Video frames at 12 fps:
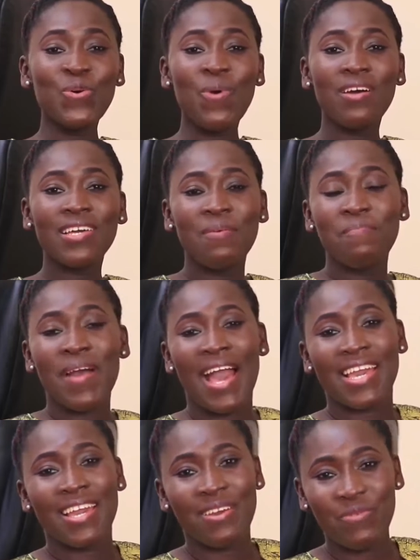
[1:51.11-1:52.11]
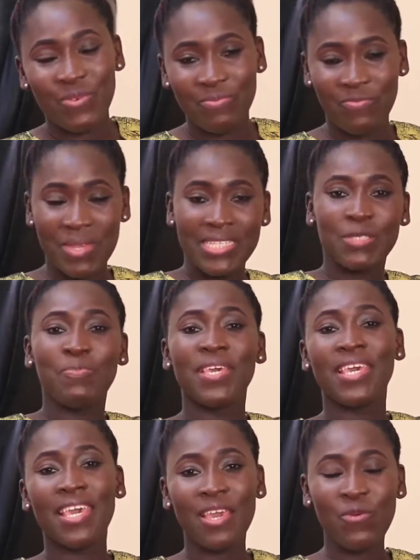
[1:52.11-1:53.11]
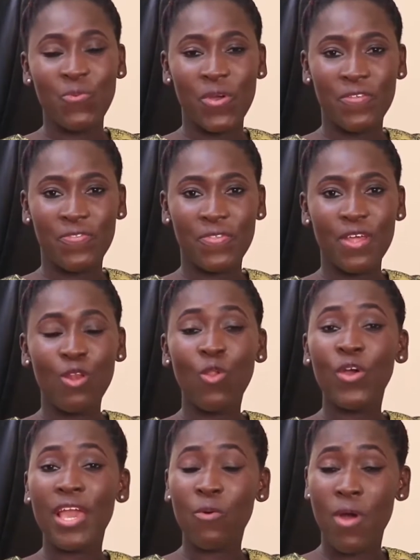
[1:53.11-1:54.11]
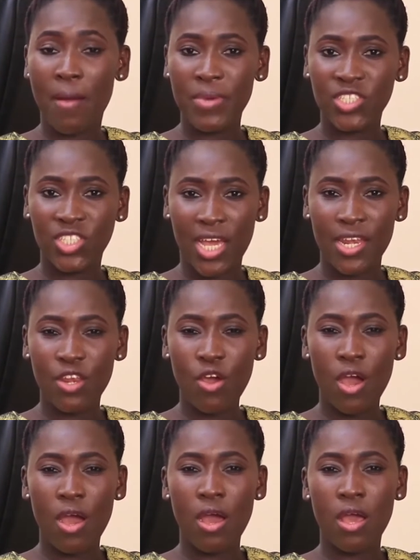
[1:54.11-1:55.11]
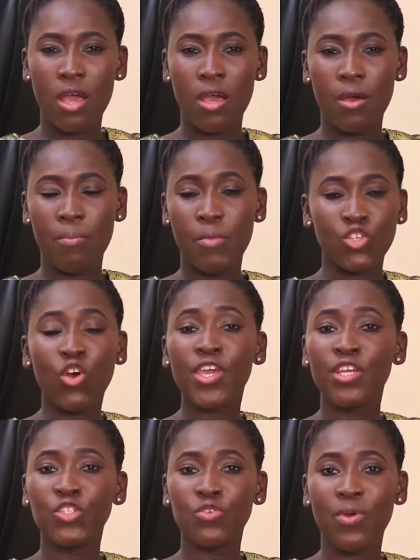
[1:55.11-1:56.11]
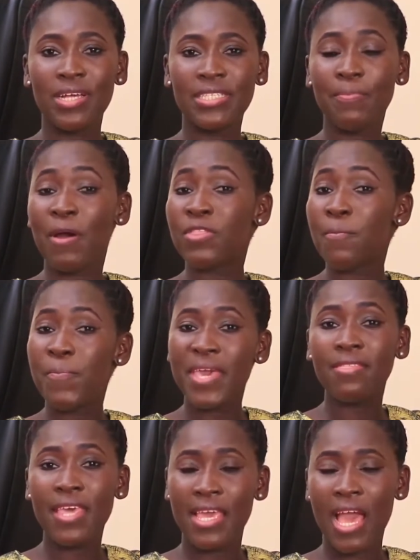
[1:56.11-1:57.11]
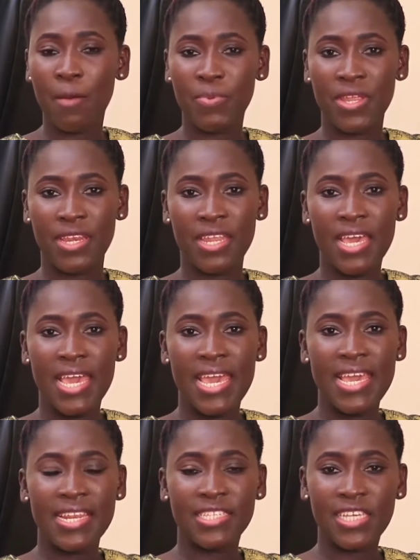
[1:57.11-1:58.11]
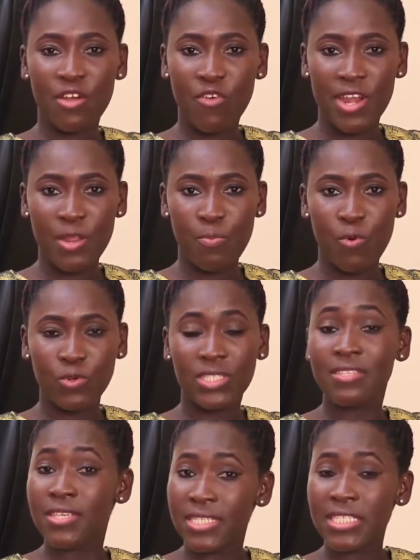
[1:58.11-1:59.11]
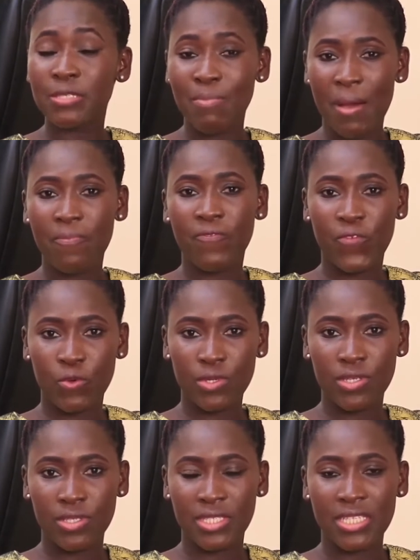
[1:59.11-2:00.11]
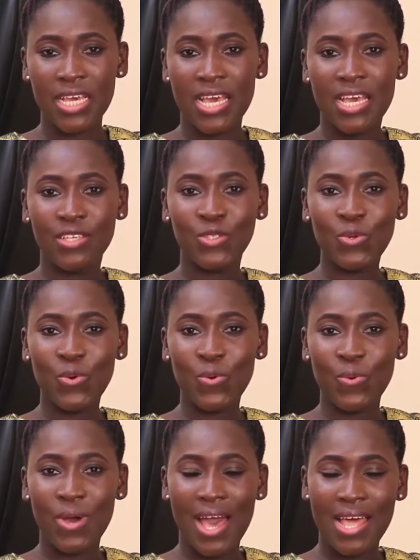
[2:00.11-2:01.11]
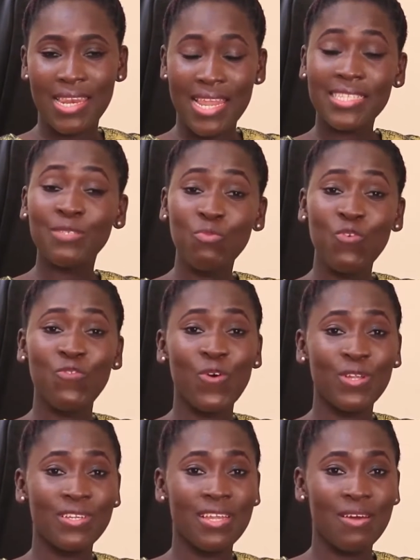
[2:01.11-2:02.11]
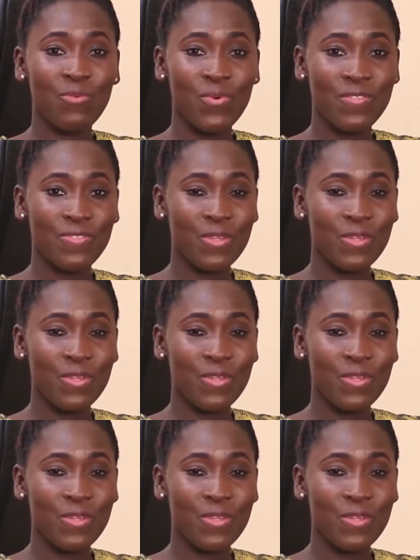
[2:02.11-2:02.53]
welcome back. We've been speaking with lawyer Kwame Jan, talking to us about the big thing happening in the Takoradi Port. This is Map Focus. So let's move on with